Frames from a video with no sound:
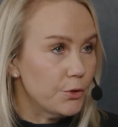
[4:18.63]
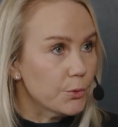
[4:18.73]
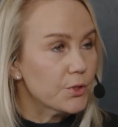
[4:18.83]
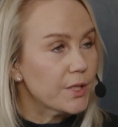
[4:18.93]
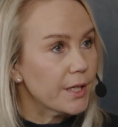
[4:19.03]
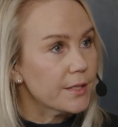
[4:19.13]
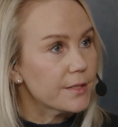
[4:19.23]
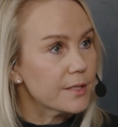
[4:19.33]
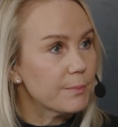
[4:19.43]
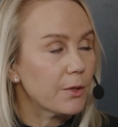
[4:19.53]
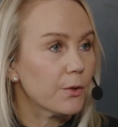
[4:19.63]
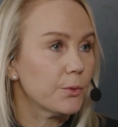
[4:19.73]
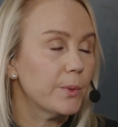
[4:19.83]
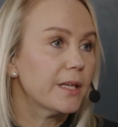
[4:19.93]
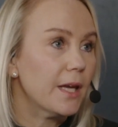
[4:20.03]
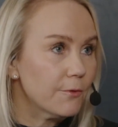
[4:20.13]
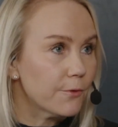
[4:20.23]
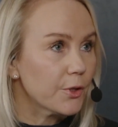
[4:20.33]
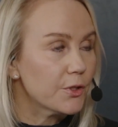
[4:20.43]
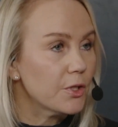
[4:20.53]
use cases because we can,
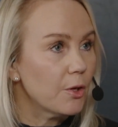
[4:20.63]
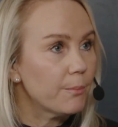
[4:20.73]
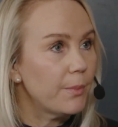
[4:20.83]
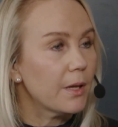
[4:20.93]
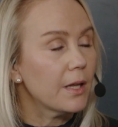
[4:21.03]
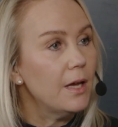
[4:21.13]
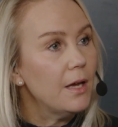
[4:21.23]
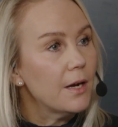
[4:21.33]
for example,